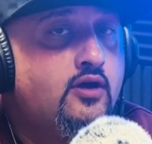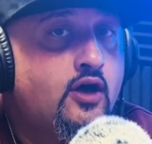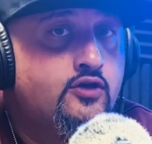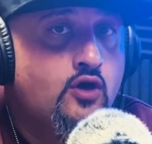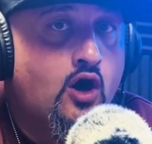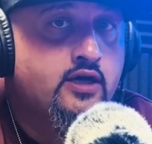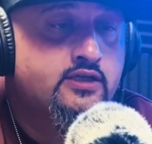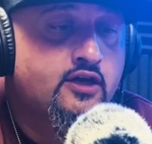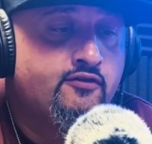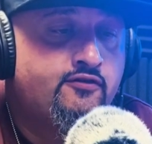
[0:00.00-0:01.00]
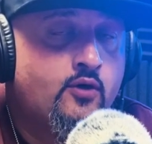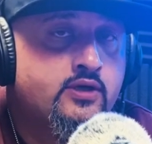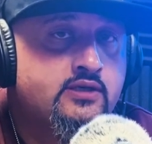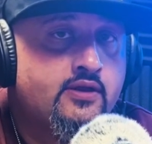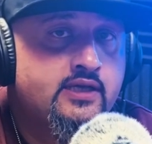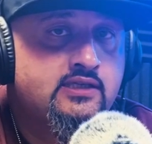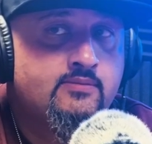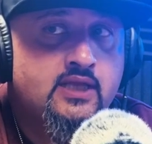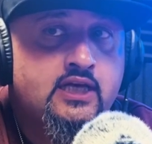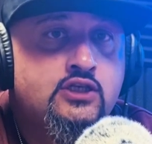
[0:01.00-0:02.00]
a dog is going to focus on that
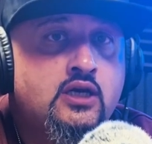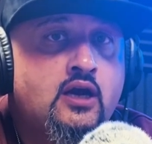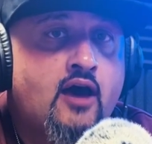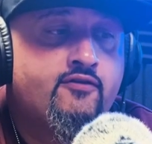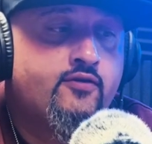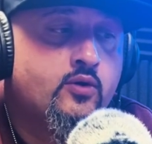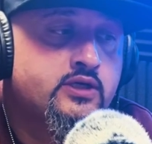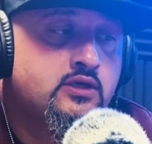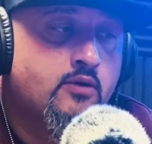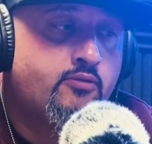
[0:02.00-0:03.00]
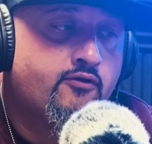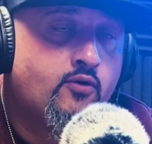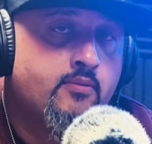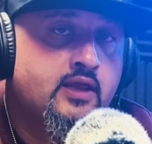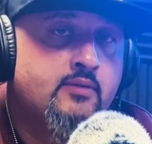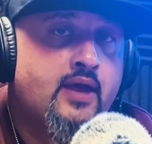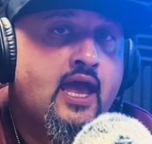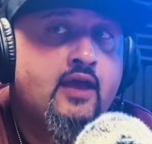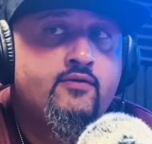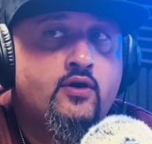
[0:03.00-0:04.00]
stimulation and not focus on performing the
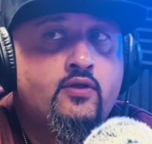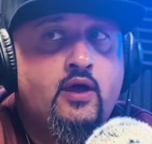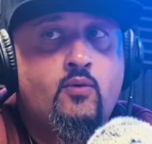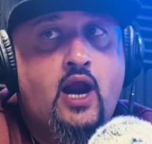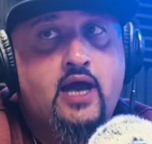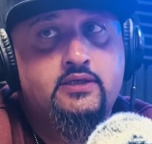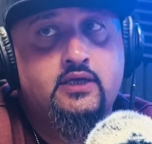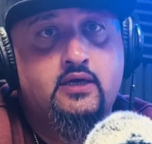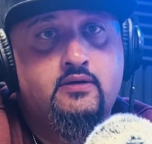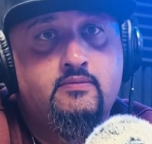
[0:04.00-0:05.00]
behavior that we're asking.